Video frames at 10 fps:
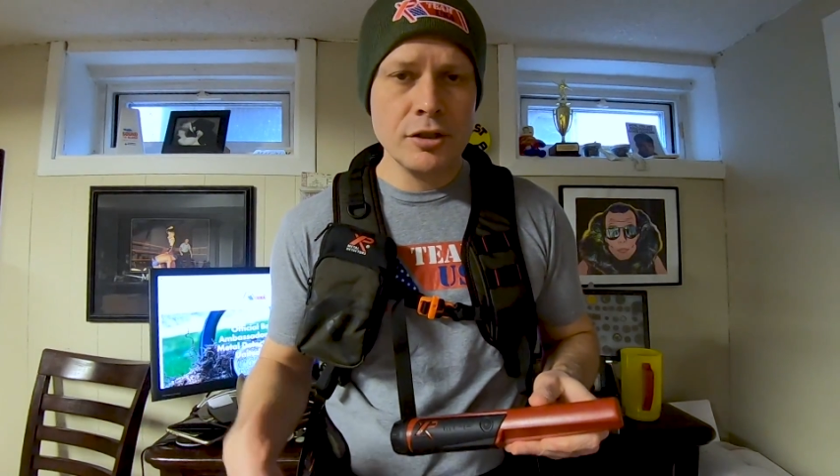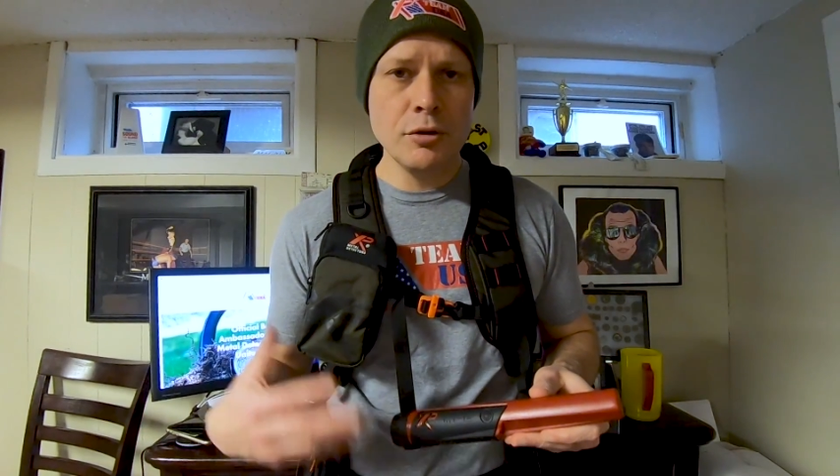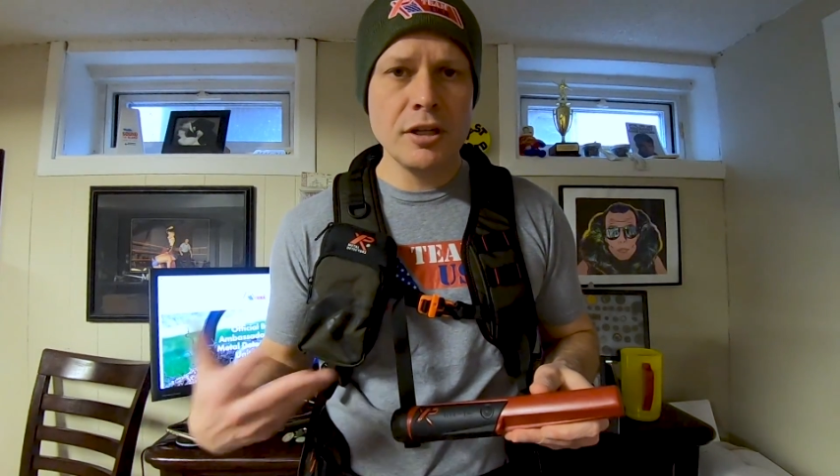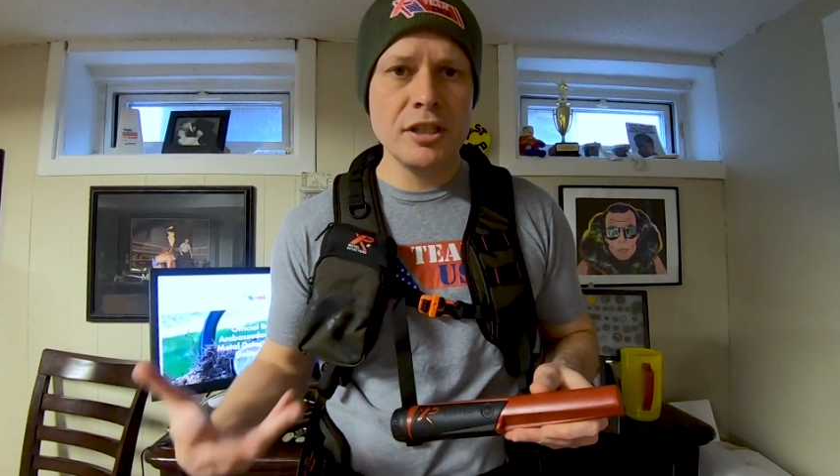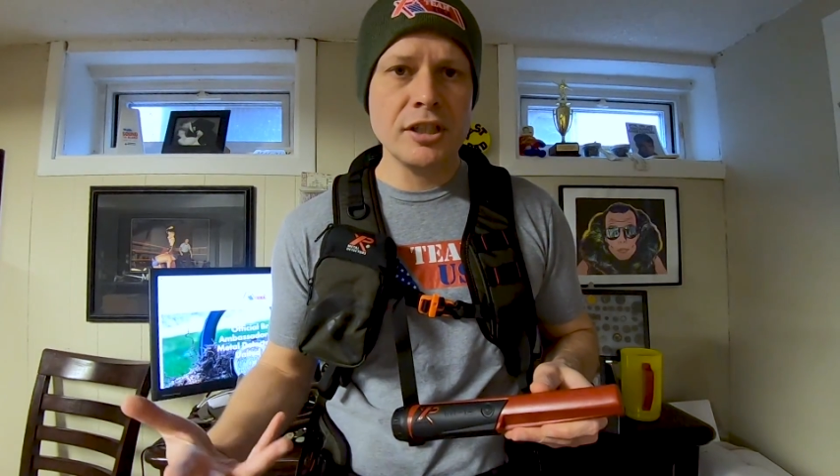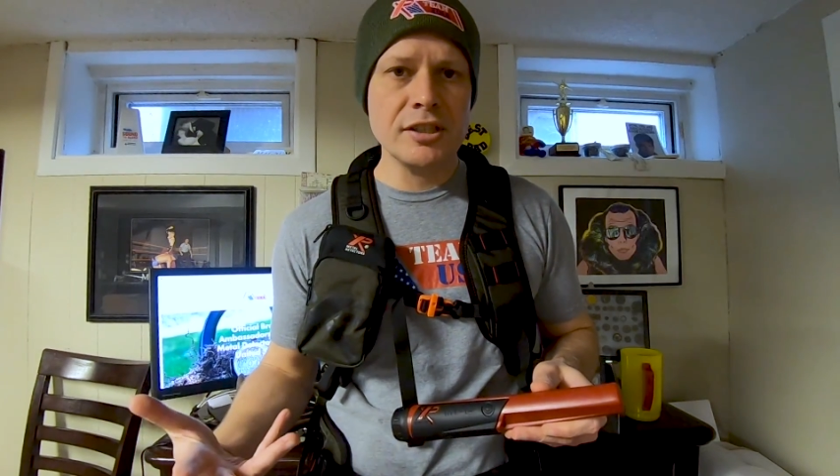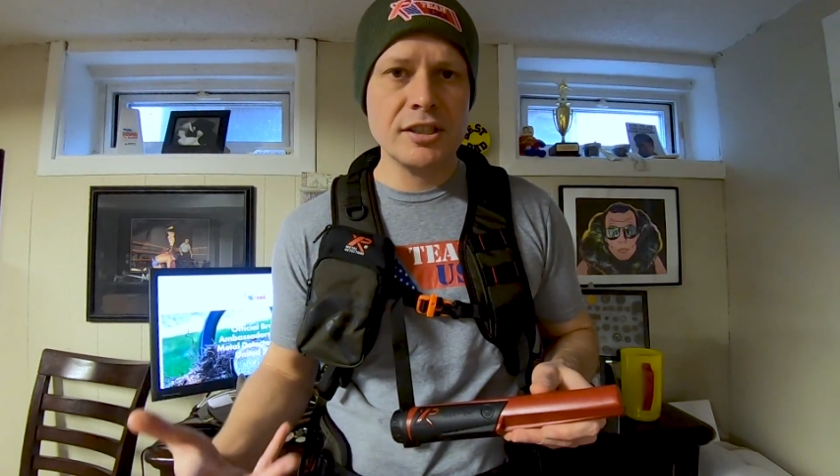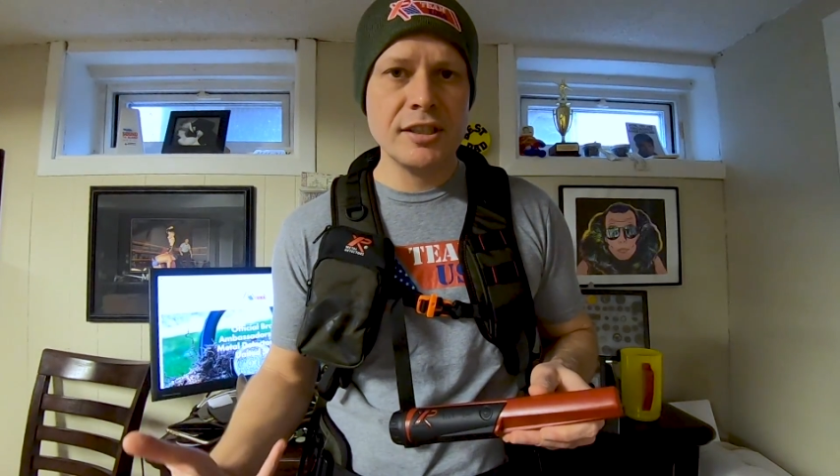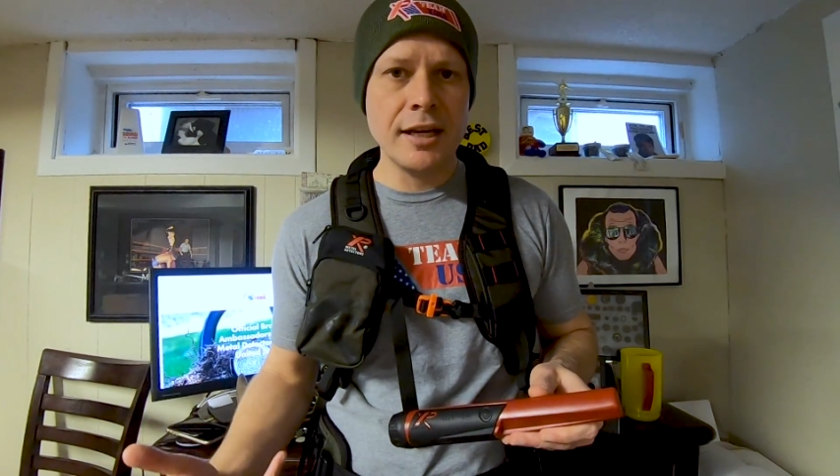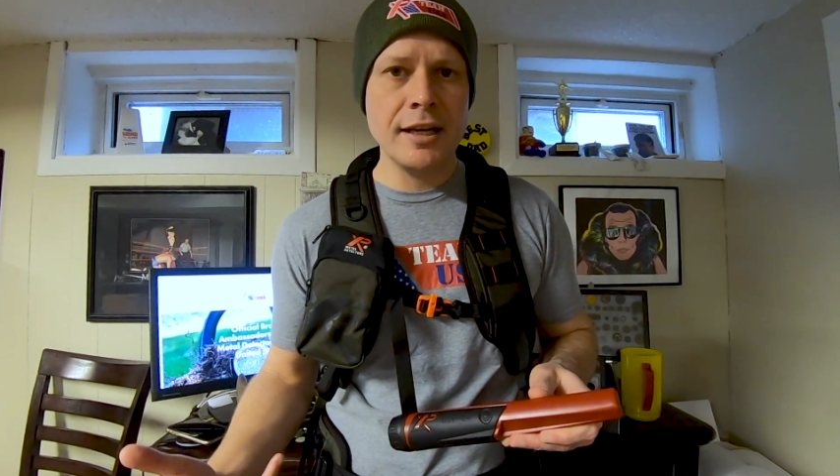you can adjust
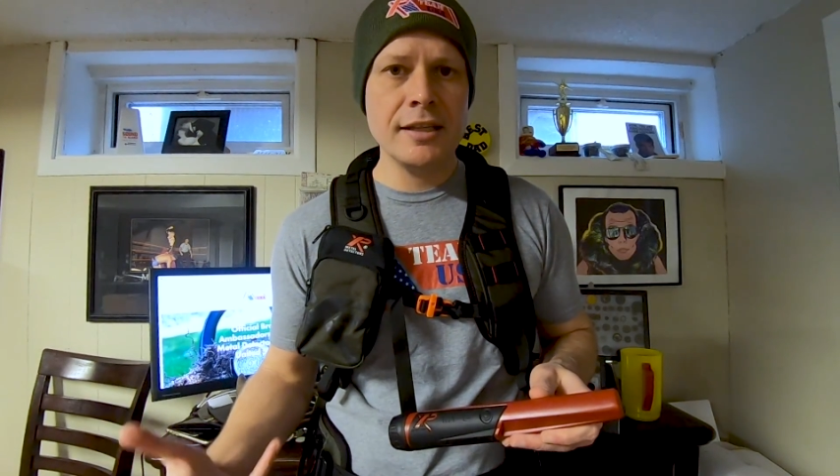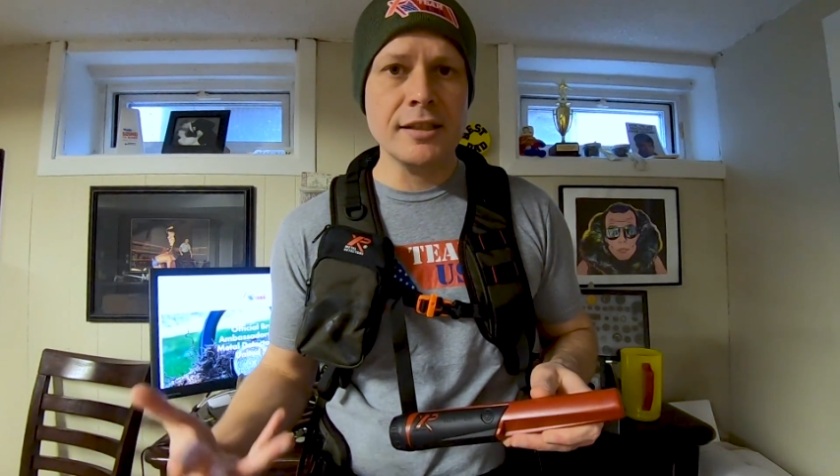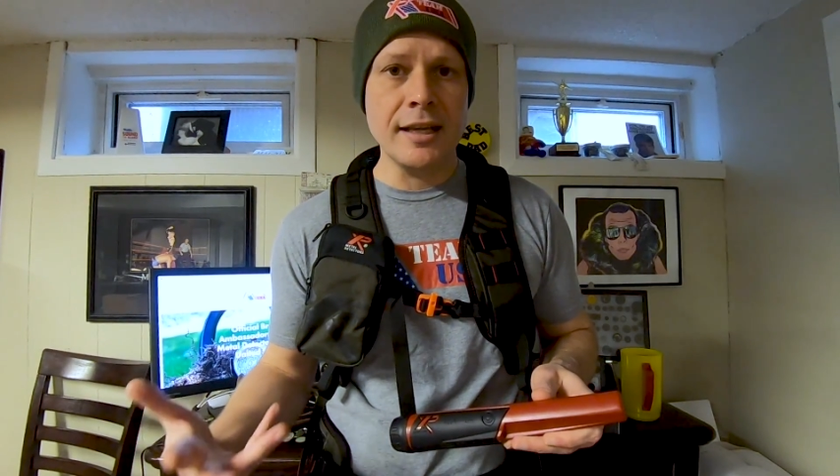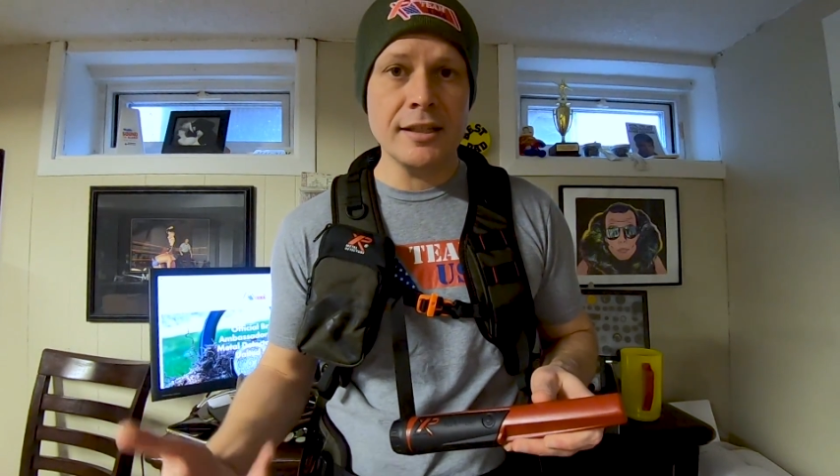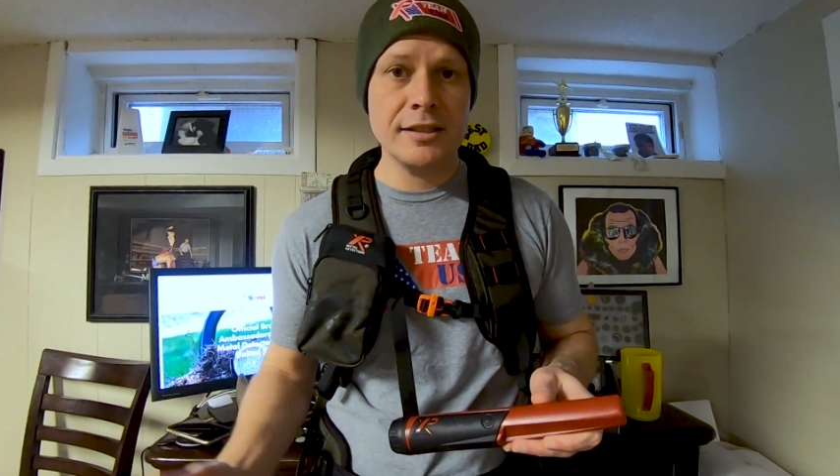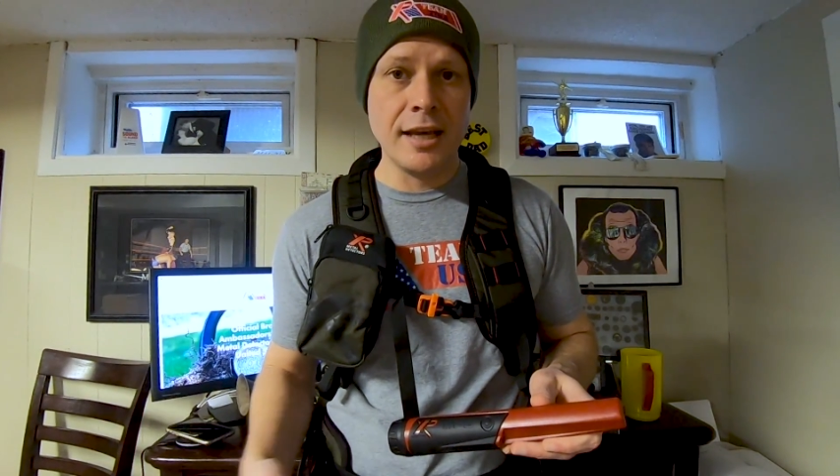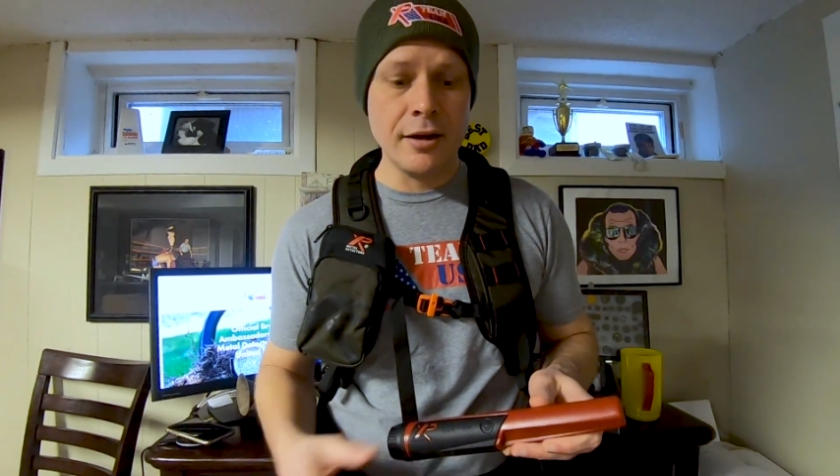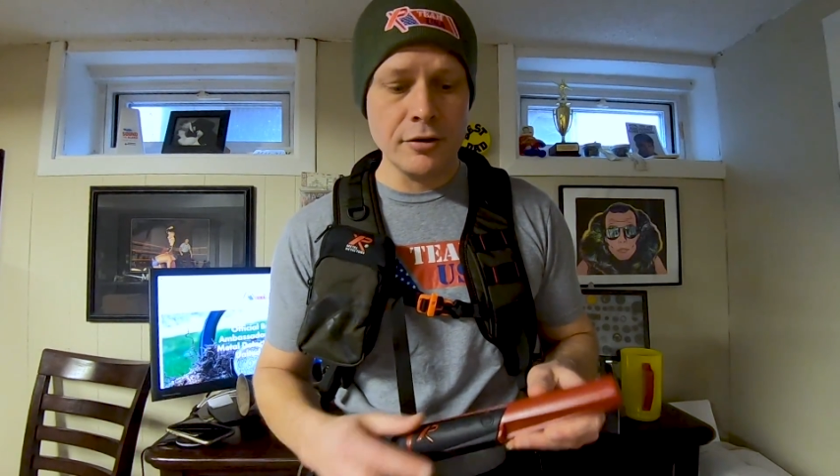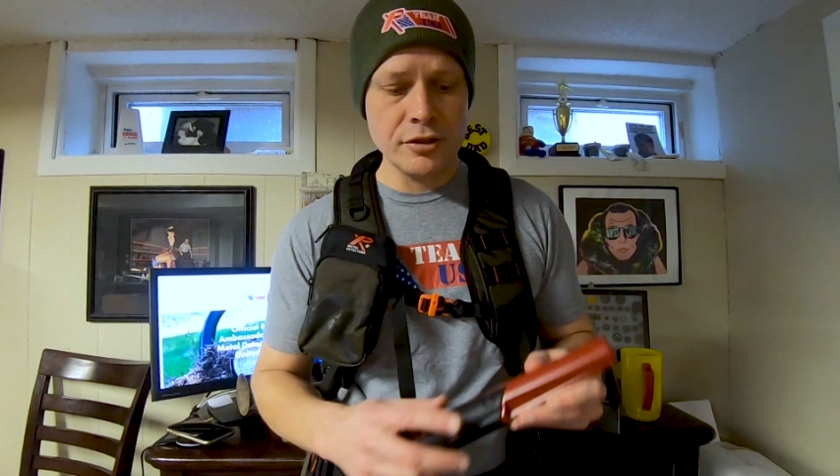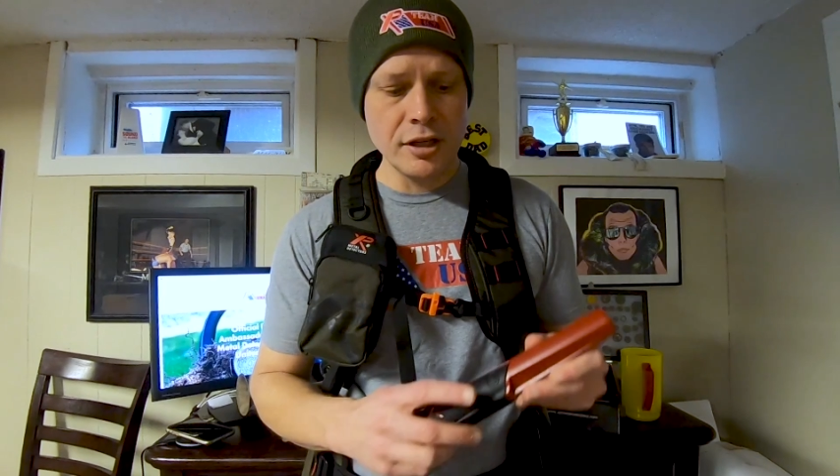settings and
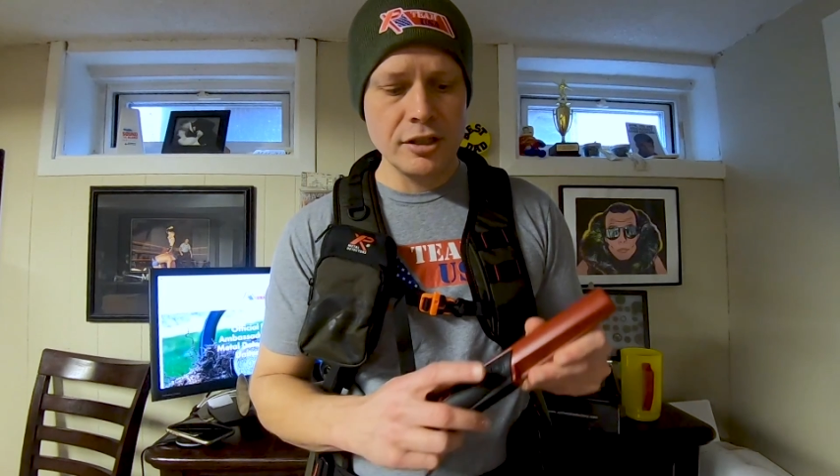sounds